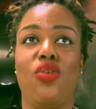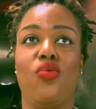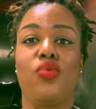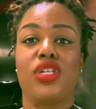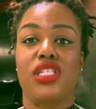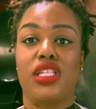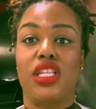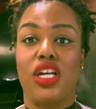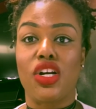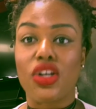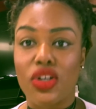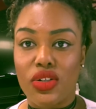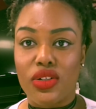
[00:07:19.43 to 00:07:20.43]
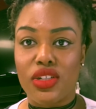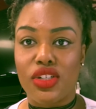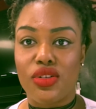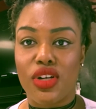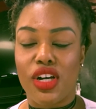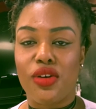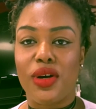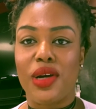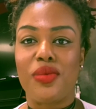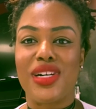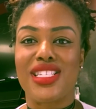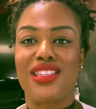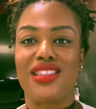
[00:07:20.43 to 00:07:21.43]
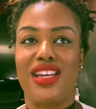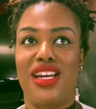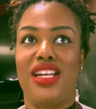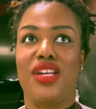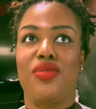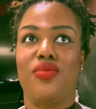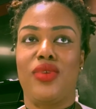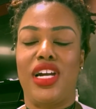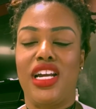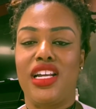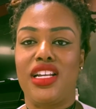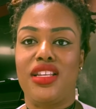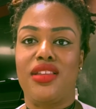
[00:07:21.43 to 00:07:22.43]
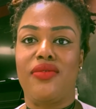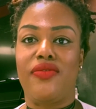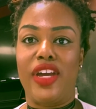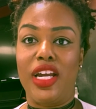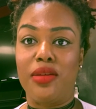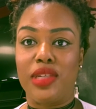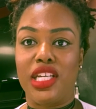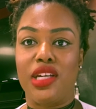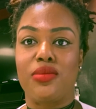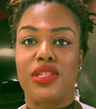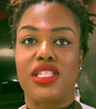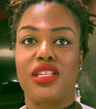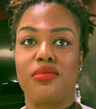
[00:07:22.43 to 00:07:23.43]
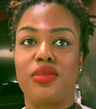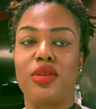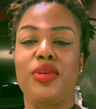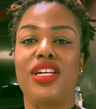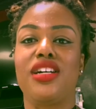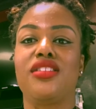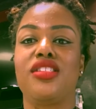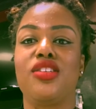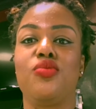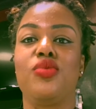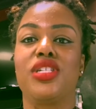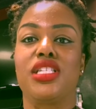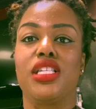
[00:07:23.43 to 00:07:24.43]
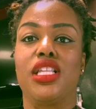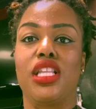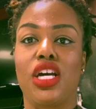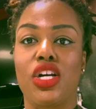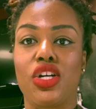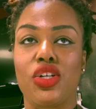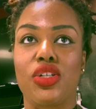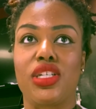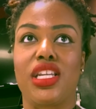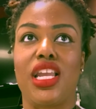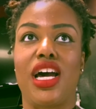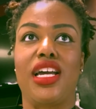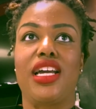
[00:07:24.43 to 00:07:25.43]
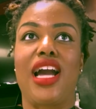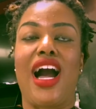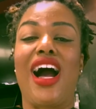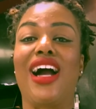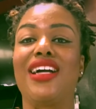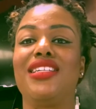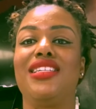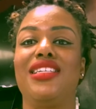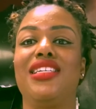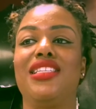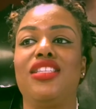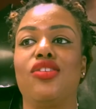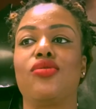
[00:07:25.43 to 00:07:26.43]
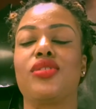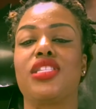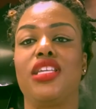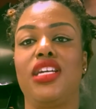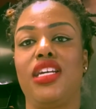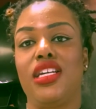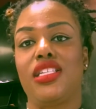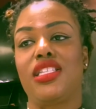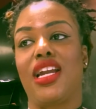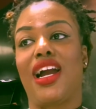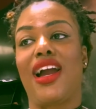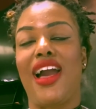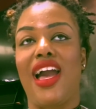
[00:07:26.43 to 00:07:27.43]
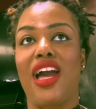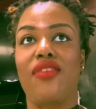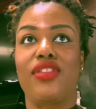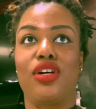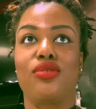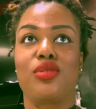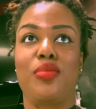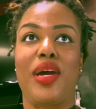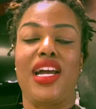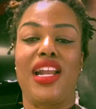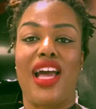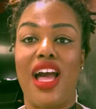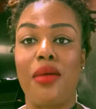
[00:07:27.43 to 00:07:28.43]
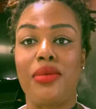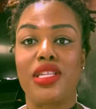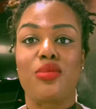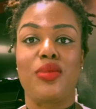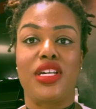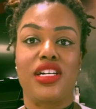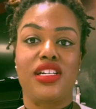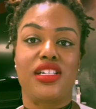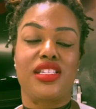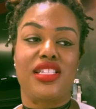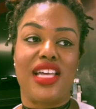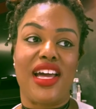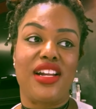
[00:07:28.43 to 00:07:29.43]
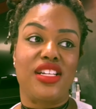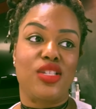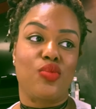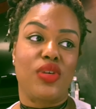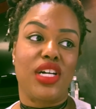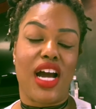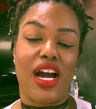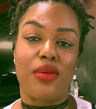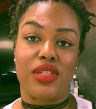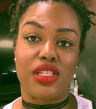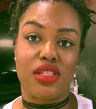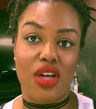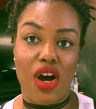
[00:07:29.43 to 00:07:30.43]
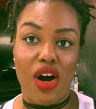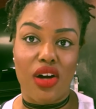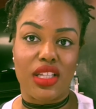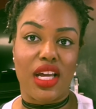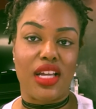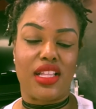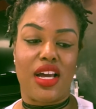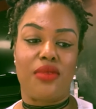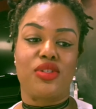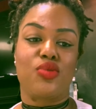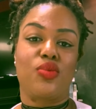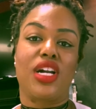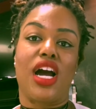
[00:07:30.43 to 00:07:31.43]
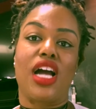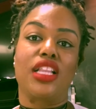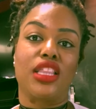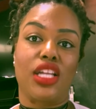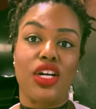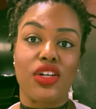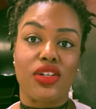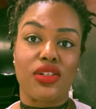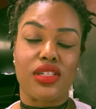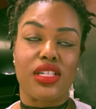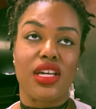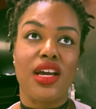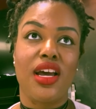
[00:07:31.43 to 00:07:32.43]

was learned, you know. It wasn't that it ran in the family. It was simply because it was learned. Like, I did those things and I have those bad habits because that is what I was taught. Like, that was what I learned.